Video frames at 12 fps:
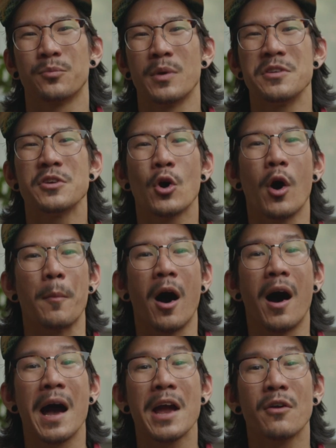when you go up
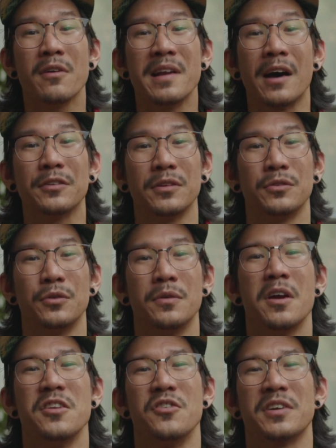higher in
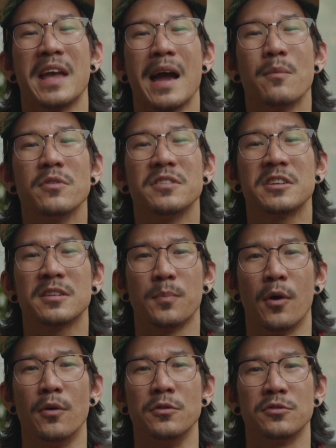altitude, your camera is
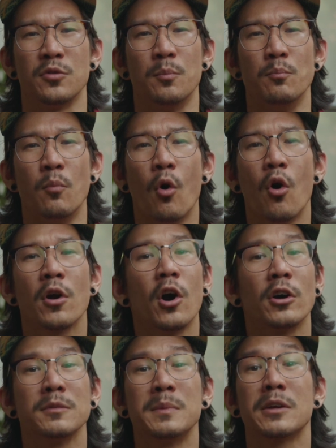exposed to more
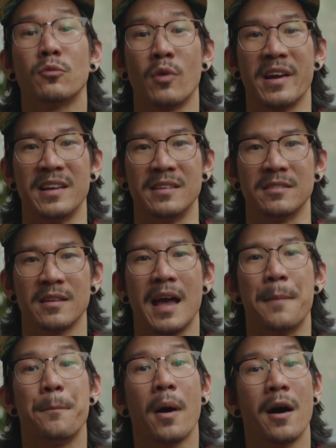cosmic rays
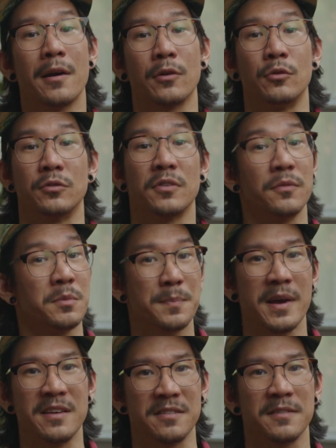and particles from
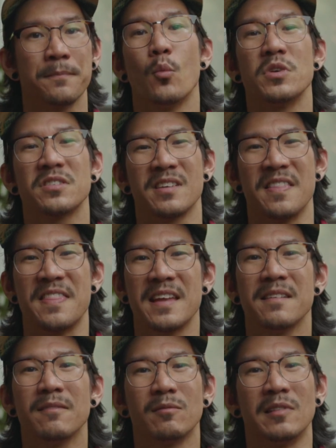space, which can
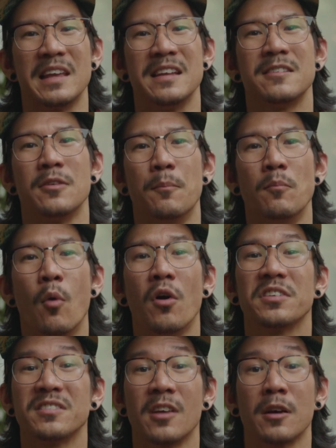then lead to
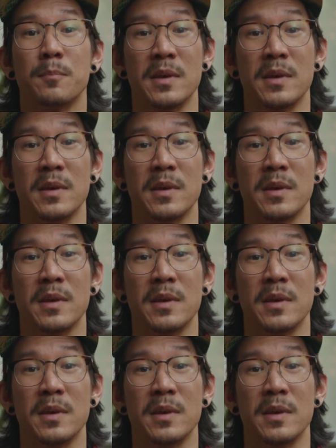more stuck